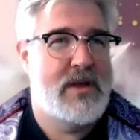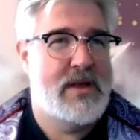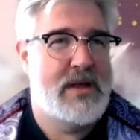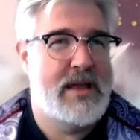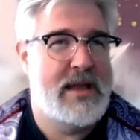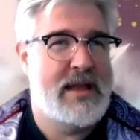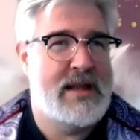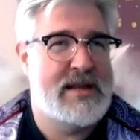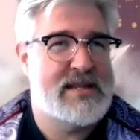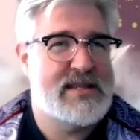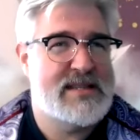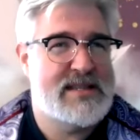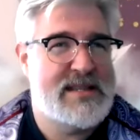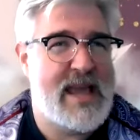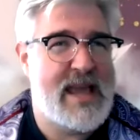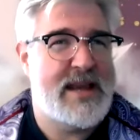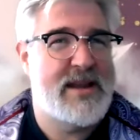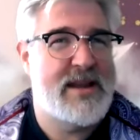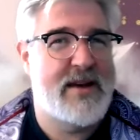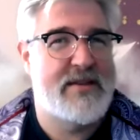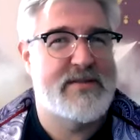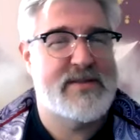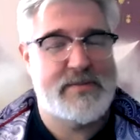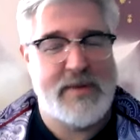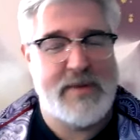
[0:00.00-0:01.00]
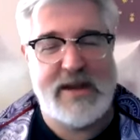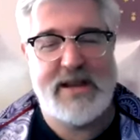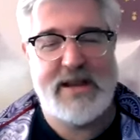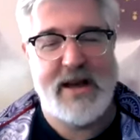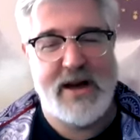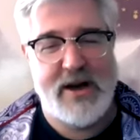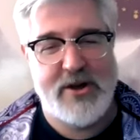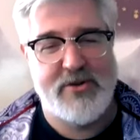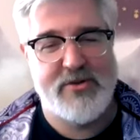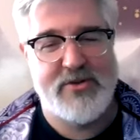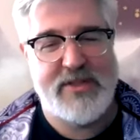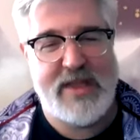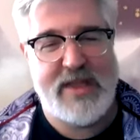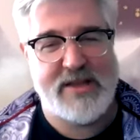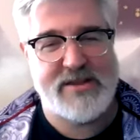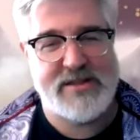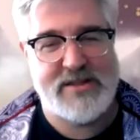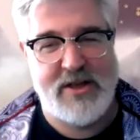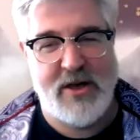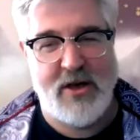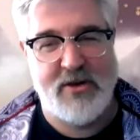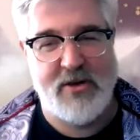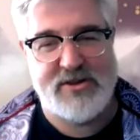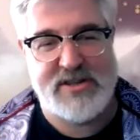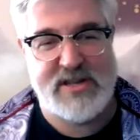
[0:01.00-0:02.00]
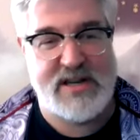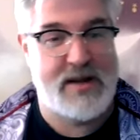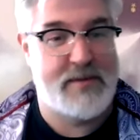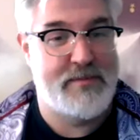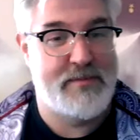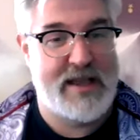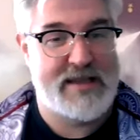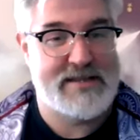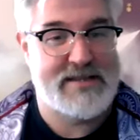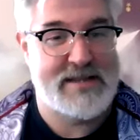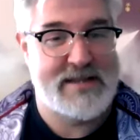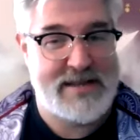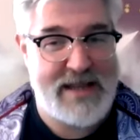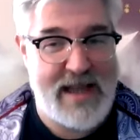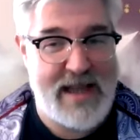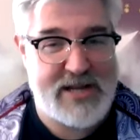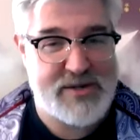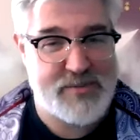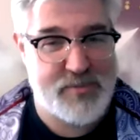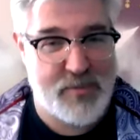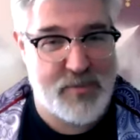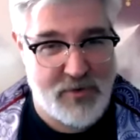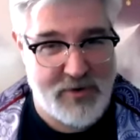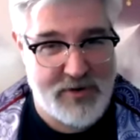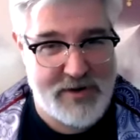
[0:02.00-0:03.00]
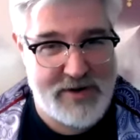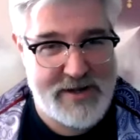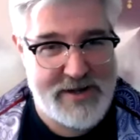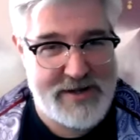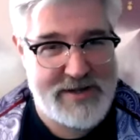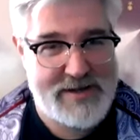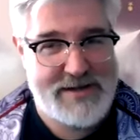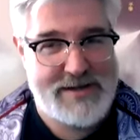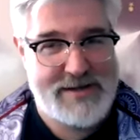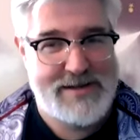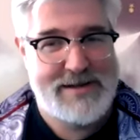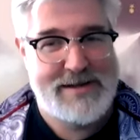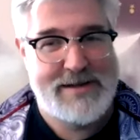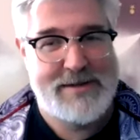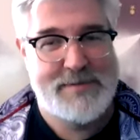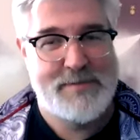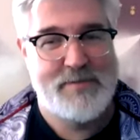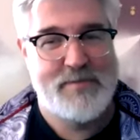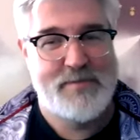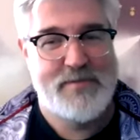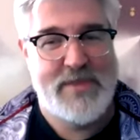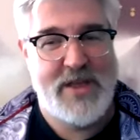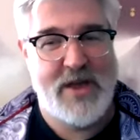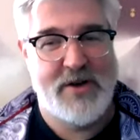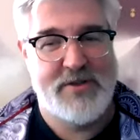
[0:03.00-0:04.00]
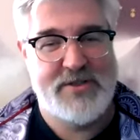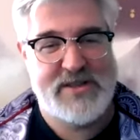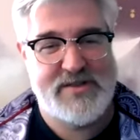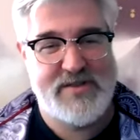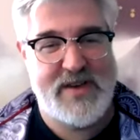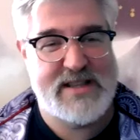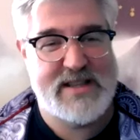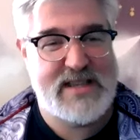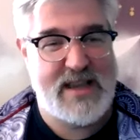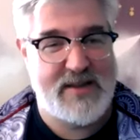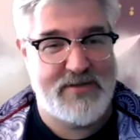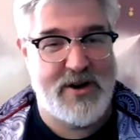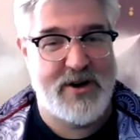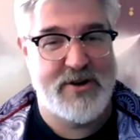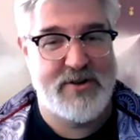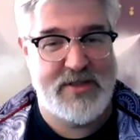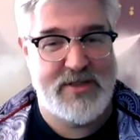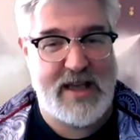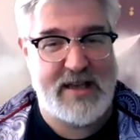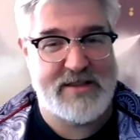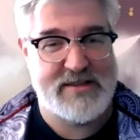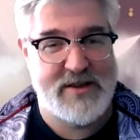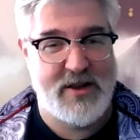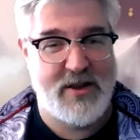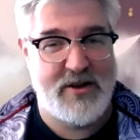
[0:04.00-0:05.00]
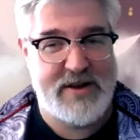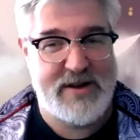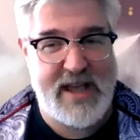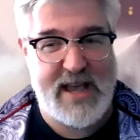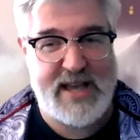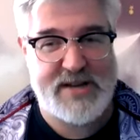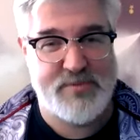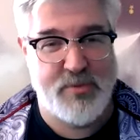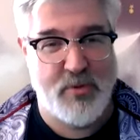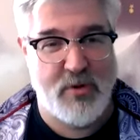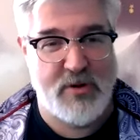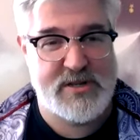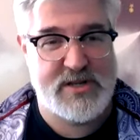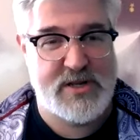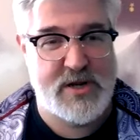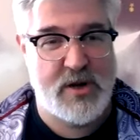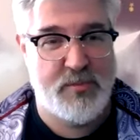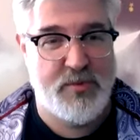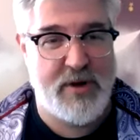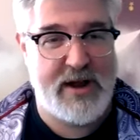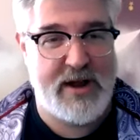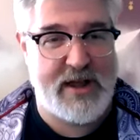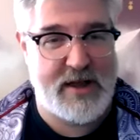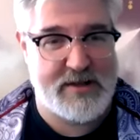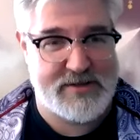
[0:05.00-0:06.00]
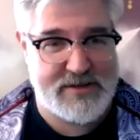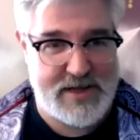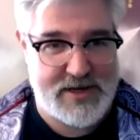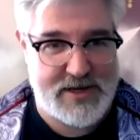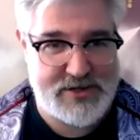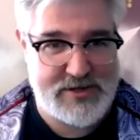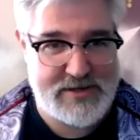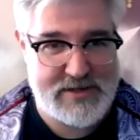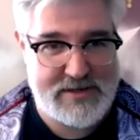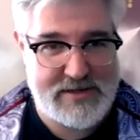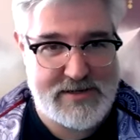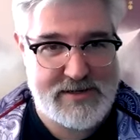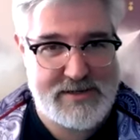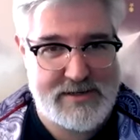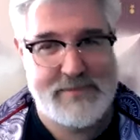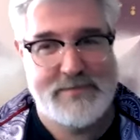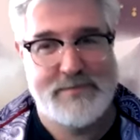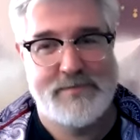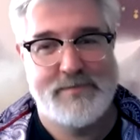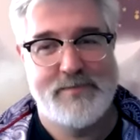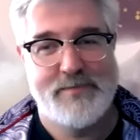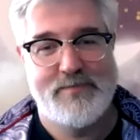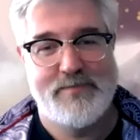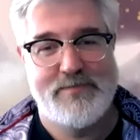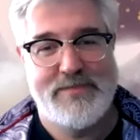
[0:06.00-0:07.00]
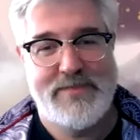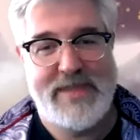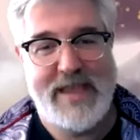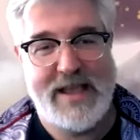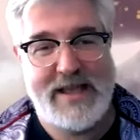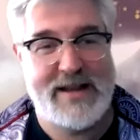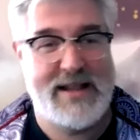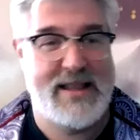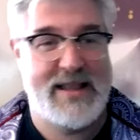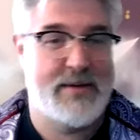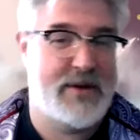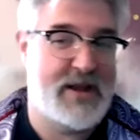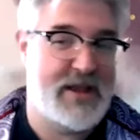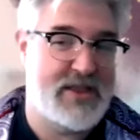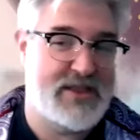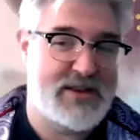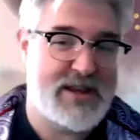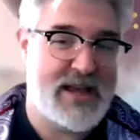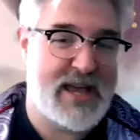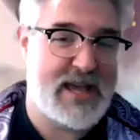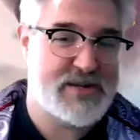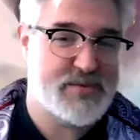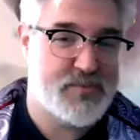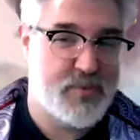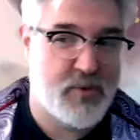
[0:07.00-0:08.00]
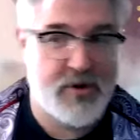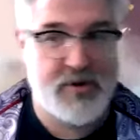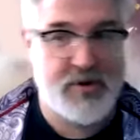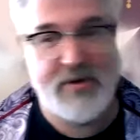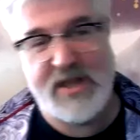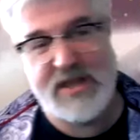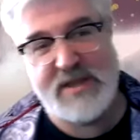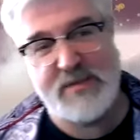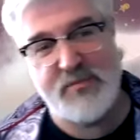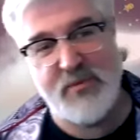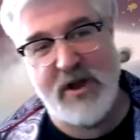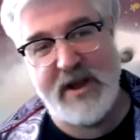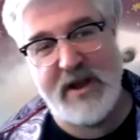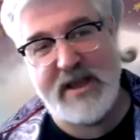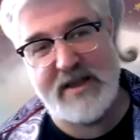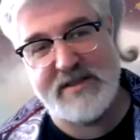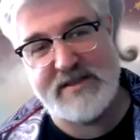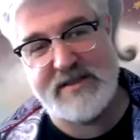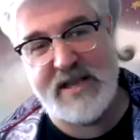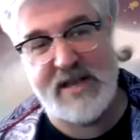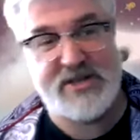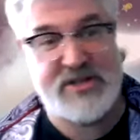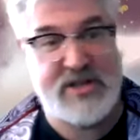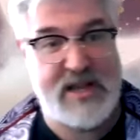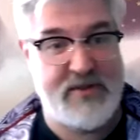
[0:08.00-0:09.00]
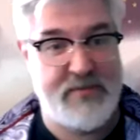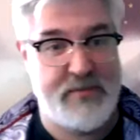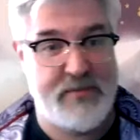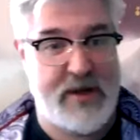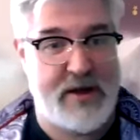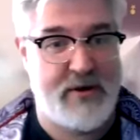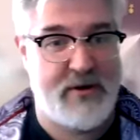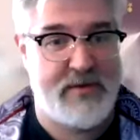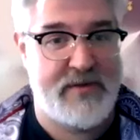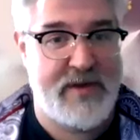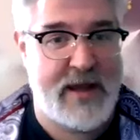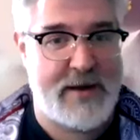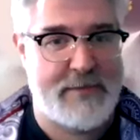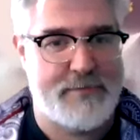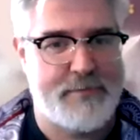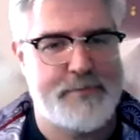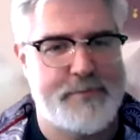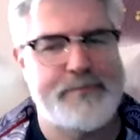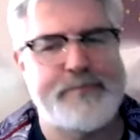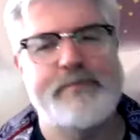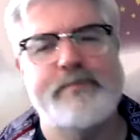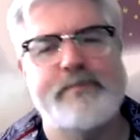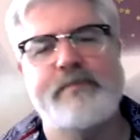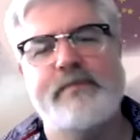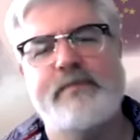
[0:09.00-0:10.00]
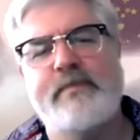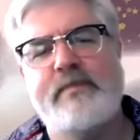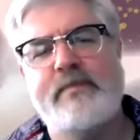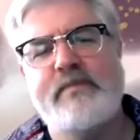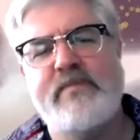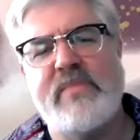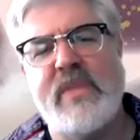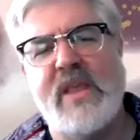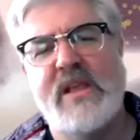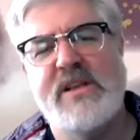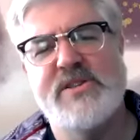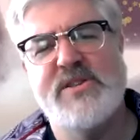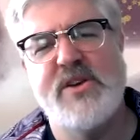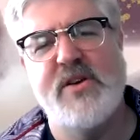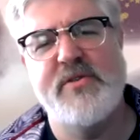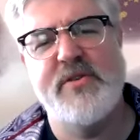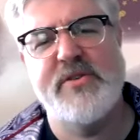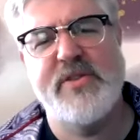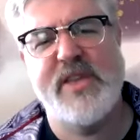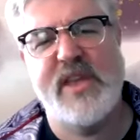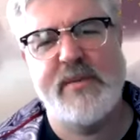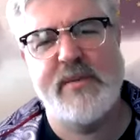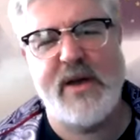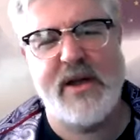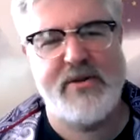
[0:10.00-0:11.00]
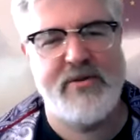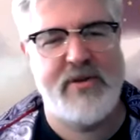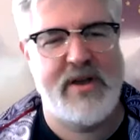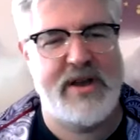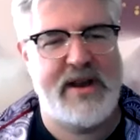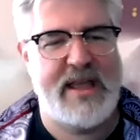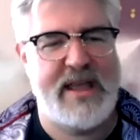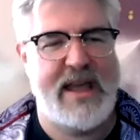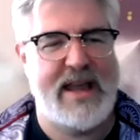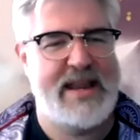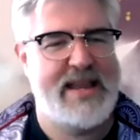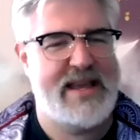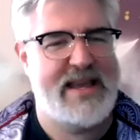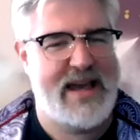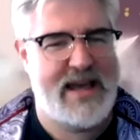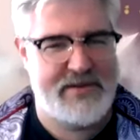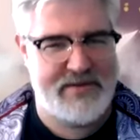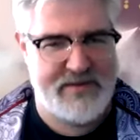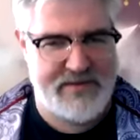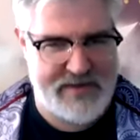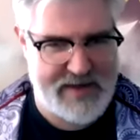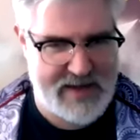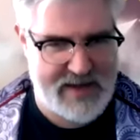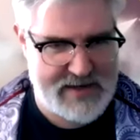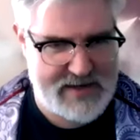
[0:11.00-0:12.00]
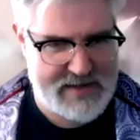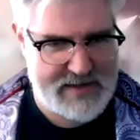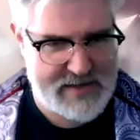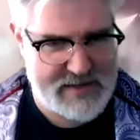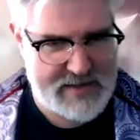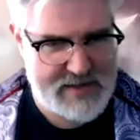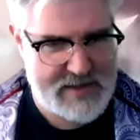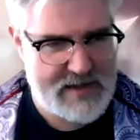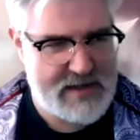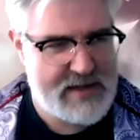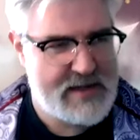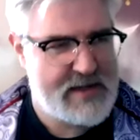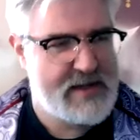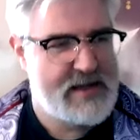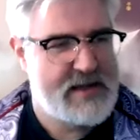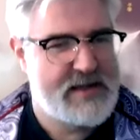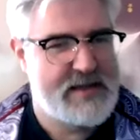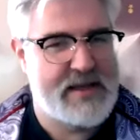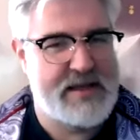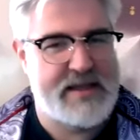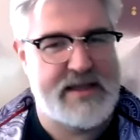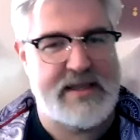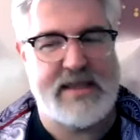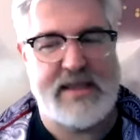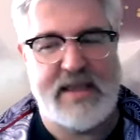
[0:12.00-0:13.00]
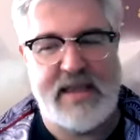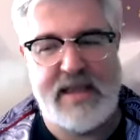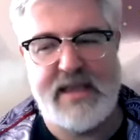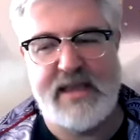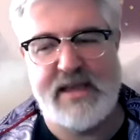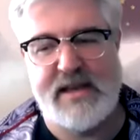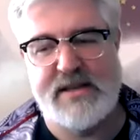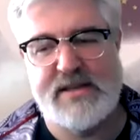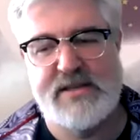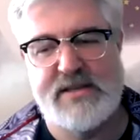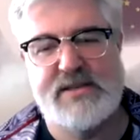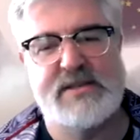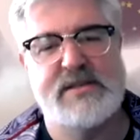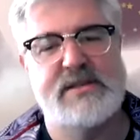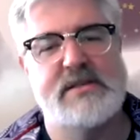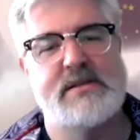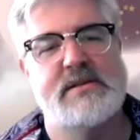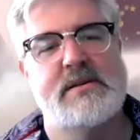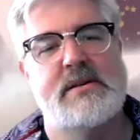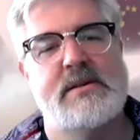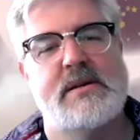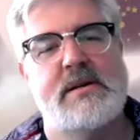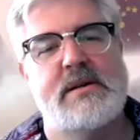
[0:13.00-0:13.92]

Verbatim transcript: instead of spending $100,000 on an amazing dashboard, you know, these events have $100,000 dashboards and no breakout sessions. They can eliminate the dashboard, create the breakout sessions, have a better event. So if you're thinking about creating any kind of event, then the key is